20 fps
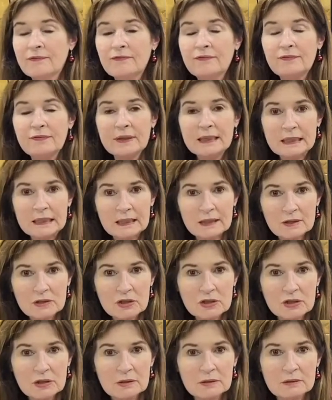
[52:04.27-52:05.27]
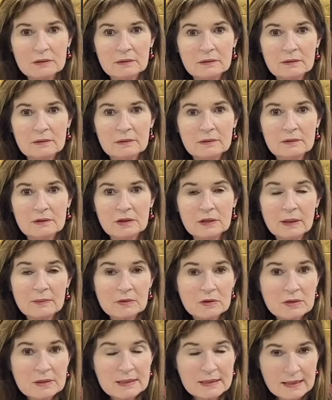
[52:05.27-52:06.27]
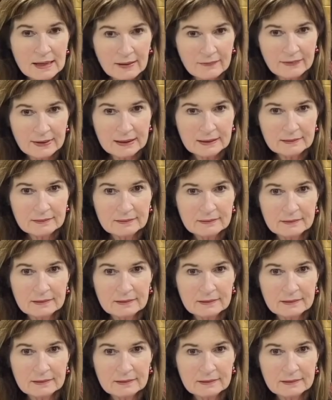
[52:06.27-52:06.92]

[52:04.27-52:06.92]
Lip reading: finish chapter 7,